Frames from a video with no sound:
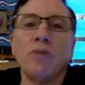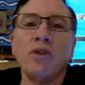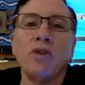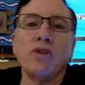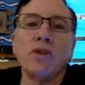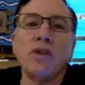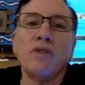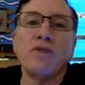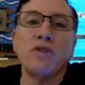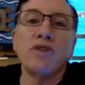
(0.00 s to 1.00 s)
using
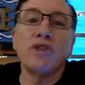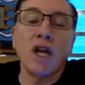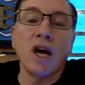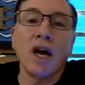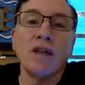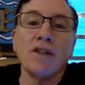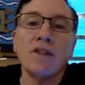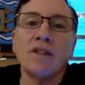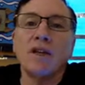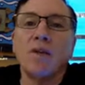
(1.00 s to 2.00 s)
1 John.
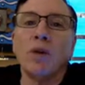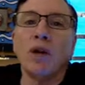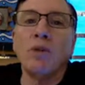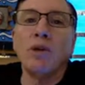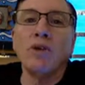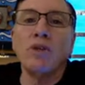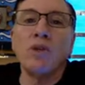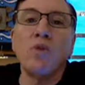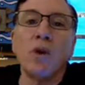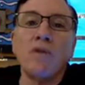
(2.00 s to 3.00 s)
We're going to be
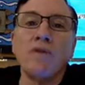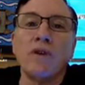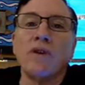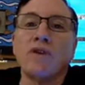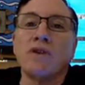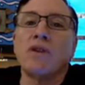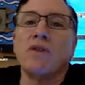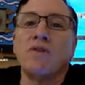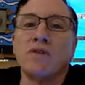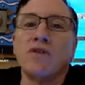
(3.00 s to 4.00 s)
using one verse
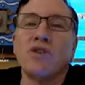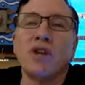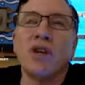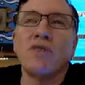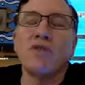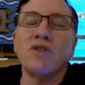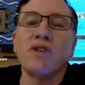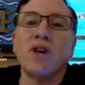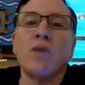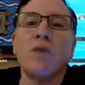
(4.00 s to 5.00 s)
in 1 John, 1
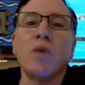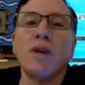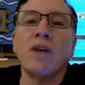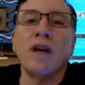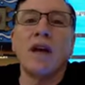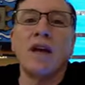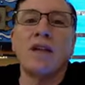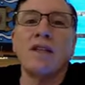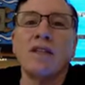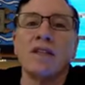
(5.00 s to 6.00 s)
John 1:9.
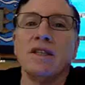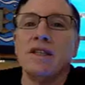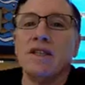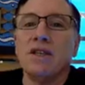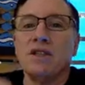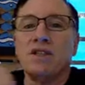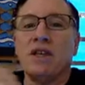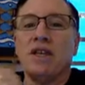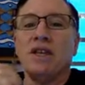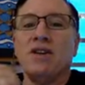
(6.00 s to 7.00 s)
You can see
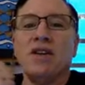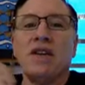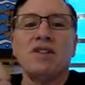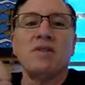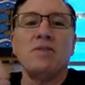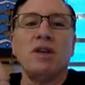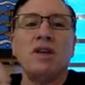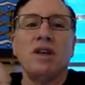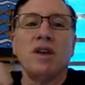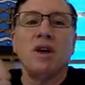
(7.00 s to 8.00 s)
it here next to
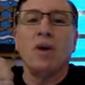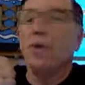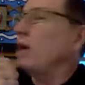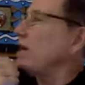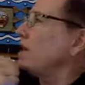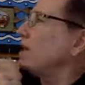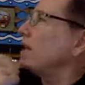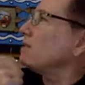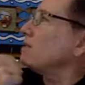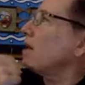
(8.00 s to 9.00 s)
me. When can
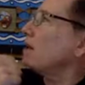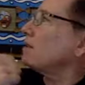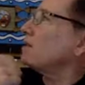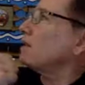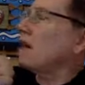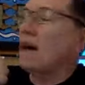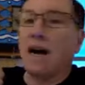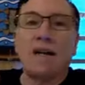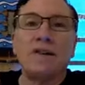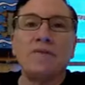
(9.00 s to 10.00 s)
I talk to
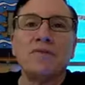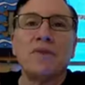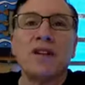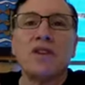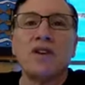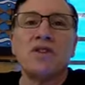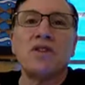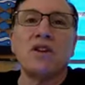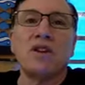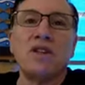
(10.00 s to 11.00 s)
God? That's our
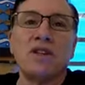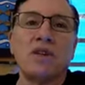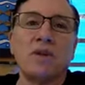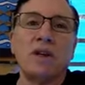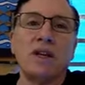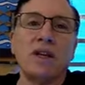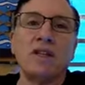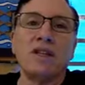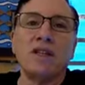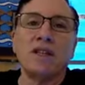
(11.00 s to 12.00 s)
series that we're in.
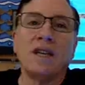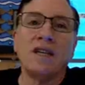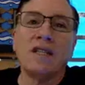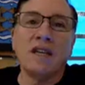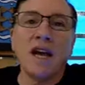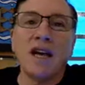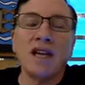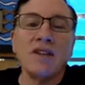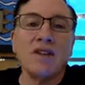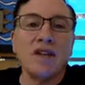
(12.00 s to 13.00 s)
And
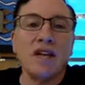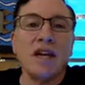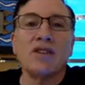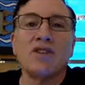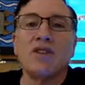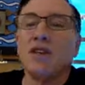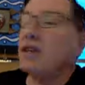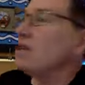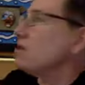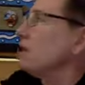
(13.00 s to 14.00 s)
tonight, the answer
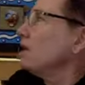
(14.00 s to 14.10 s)
is